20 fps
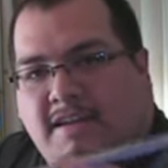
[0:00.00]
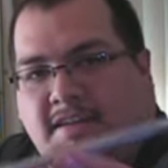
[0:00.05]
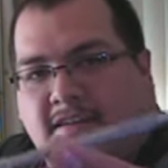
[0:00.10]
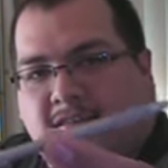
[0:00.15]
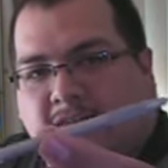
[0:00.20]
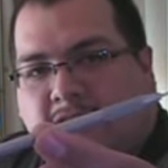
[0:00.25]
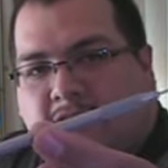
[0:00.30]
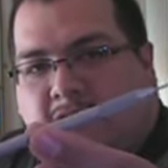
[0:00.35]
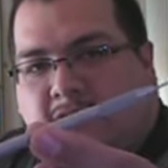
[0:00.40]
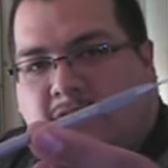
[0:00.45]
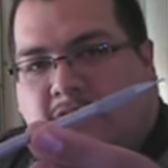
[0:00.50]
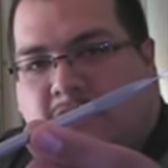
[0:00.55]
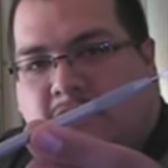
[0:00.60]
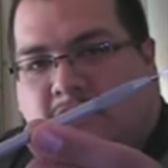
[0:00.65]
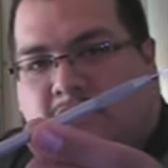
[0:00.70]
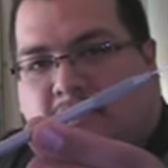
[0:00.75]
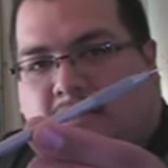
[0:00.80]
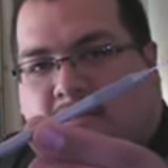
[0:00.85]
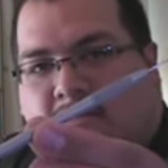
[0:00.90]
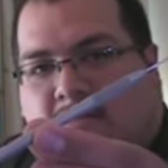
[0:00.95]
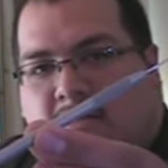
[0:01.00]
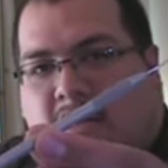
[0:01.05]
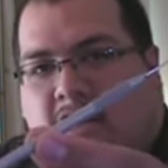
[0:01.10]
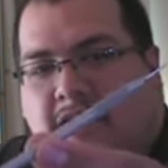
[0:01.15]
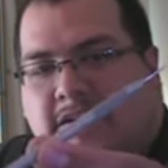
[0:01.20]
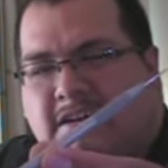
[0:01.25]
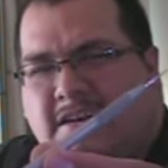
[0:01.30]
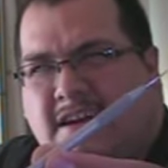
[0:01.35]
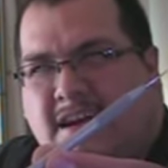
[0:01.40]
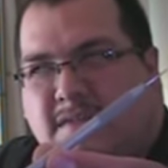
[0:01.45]
tiny little,
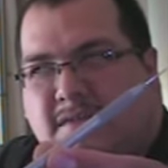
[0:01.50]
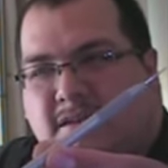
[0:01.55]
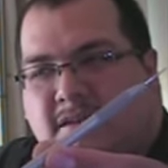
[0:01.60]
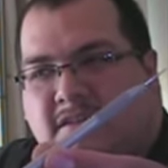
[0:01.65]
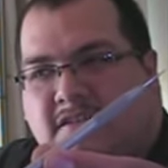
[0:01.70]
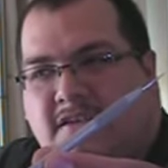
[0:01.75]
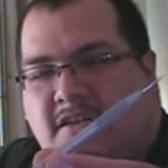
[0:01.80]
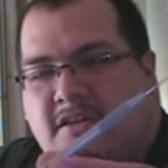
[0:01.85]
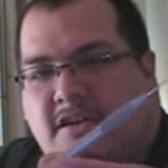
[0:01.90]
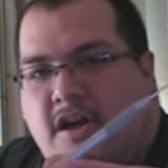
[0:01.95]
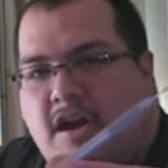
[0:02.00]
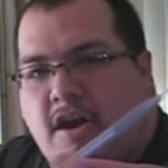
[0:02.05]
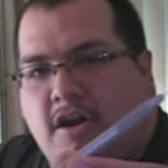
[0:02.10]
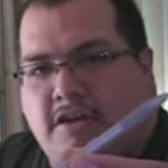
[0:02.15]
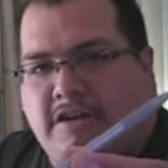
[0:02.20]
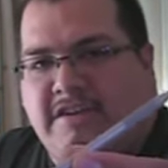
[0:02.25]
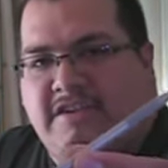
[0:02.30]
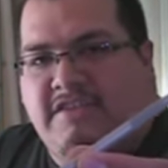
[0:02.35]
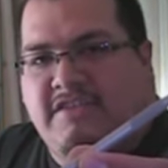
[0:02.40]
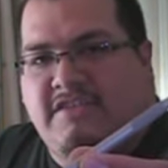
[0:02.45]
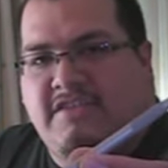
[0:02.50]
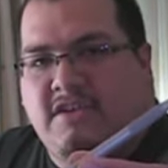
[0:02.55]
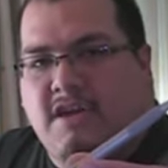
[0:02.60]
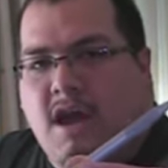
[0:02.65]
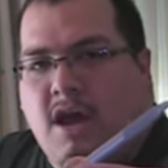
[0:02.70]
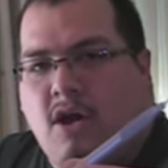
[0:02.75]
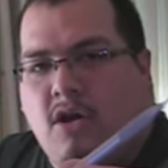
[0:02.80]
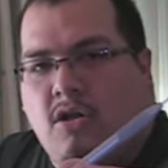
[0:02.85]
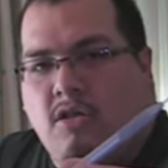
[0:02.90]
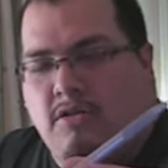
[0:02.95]
I think it's called an
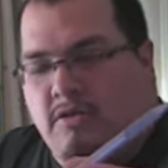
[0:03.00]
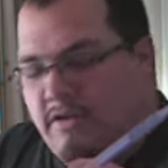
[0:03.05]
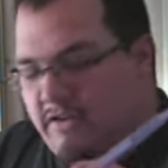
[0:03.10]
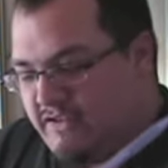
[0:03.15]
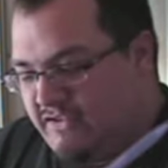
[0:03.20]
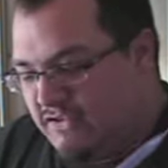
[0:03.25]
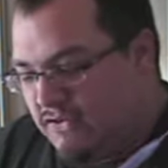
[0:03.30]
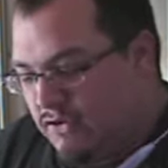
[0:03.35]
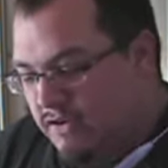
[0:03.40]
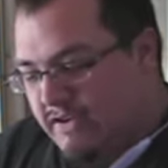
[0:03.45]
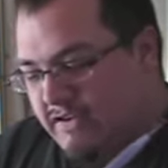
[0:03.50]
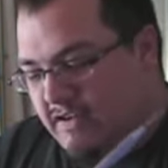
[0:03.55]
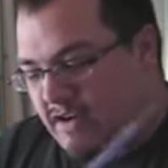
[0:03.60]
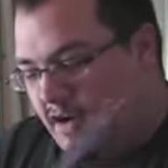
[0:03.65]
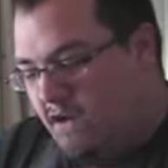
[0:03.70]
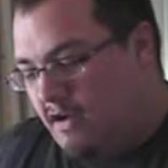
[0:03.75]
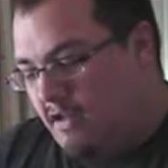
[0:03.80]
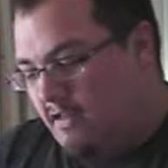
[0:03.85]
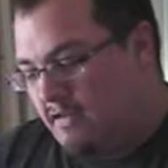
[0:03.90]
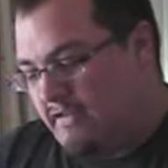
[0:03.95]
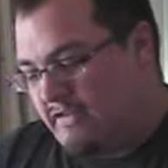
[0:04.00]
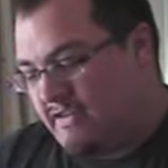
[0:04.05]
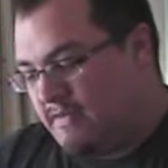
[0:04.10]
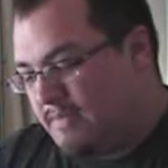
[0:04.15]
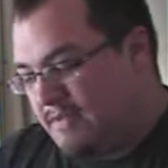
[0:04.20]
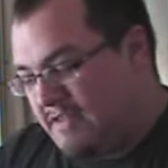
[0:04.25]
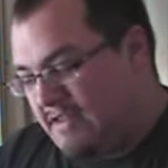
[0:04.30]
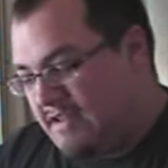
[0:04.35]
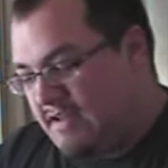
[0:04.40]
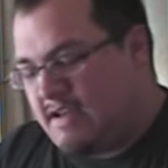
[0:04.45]
artist's awl or a student's
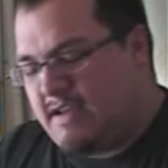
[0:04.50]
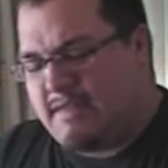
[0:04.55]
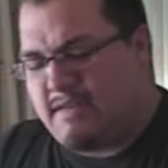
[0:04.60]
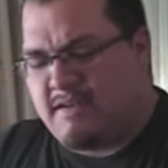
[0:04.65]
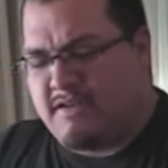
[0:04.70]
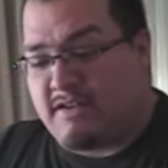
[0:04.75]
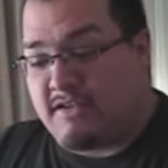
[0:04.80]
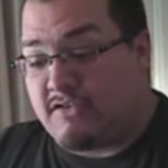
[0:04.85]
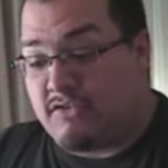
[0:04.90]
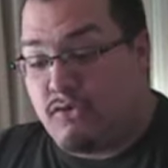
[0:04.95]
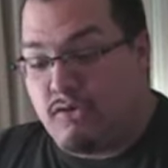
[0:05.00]
awl or something like that.